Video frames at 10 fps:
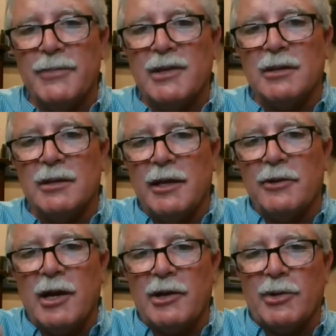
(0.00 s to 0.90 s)
It's a
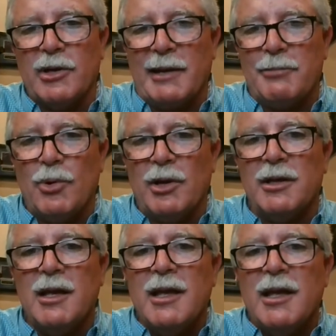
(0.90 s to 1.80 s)
later auto ignite point,
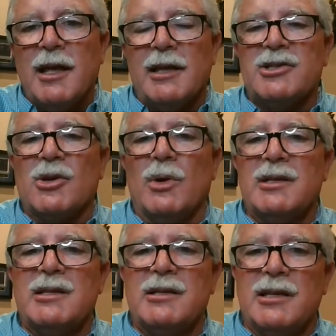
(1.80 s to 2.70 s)
and so
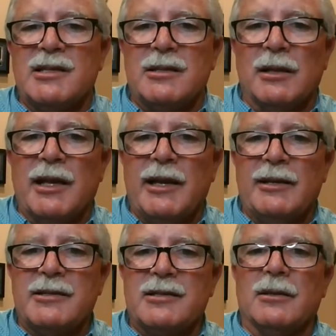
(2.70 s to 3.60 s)
it it's delayed,
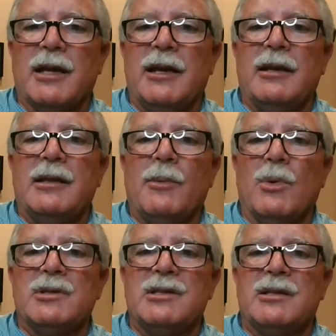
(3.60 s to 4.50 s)
it's delayed, and then
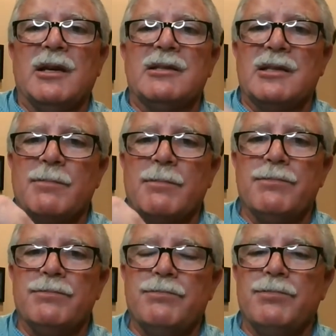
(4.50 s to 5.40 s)
once it does, it's
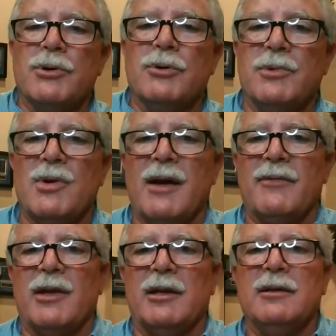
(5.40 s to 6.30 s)
boom, you
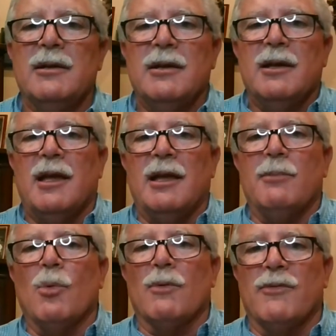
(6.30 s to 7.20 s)
have a a
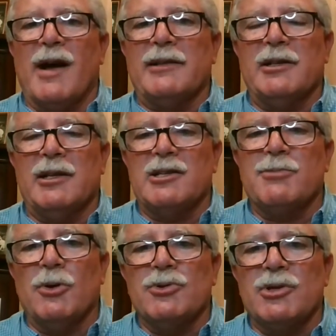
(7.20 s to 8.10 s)
more violent
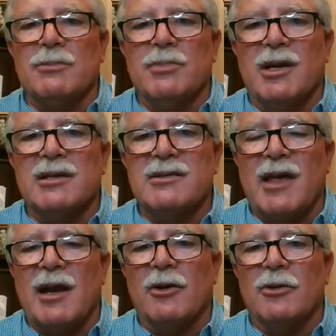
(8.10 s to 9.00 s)
explosion because of
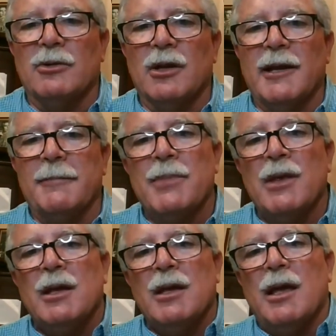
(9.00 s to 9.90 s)
that auto delay,
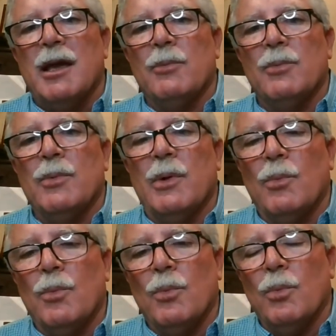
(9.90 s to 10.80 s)
and, and